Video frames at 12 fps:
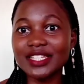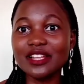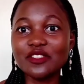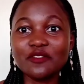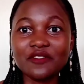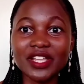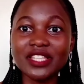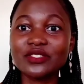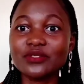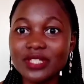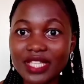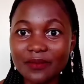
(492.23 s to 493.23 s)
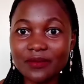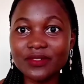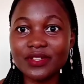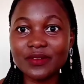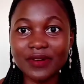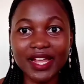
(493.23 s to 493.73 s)
Tell your friends to
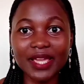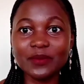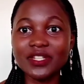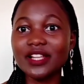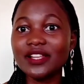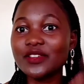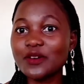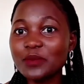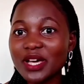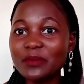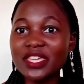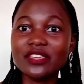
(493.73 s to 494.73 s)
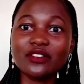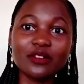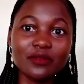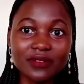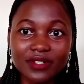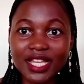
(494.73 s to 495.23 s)
subscribe. Tell your mommy,
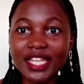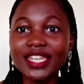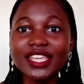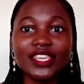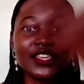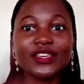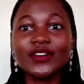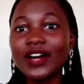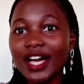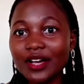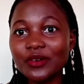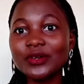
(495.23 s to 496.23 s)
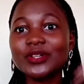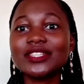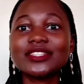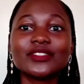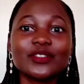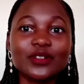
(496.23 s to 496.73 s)
your daddy, your
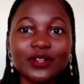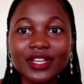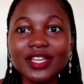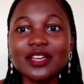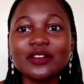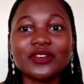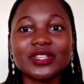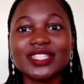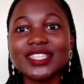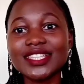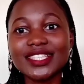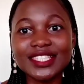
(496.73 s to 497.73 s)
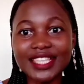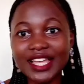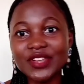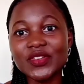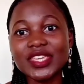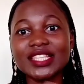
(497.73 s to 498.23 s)
uncles, your... Because this
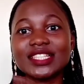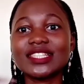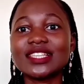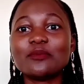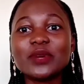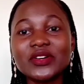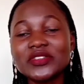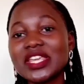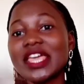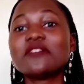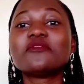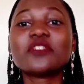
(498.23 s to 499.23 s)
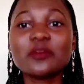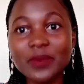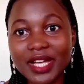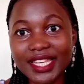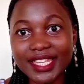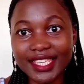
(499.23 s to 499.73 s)
channel is about
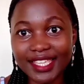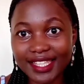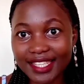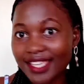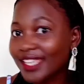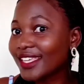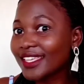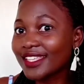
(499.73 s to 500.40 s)
everybody.